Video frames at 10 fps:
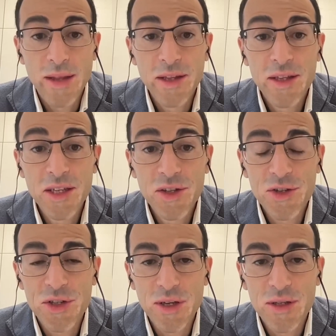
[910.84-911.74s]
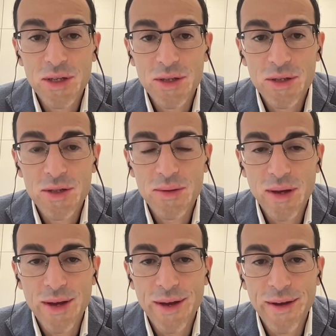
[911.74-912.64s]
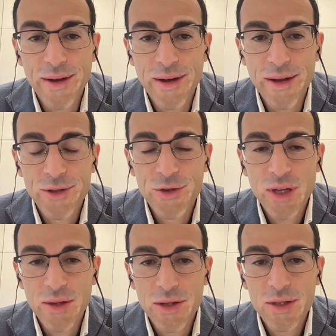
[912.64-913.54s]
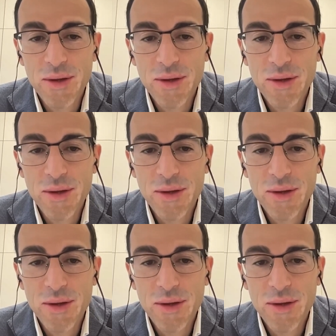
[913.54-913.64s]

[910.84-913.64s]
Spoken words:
Yeah, and it is interesting since, as you said,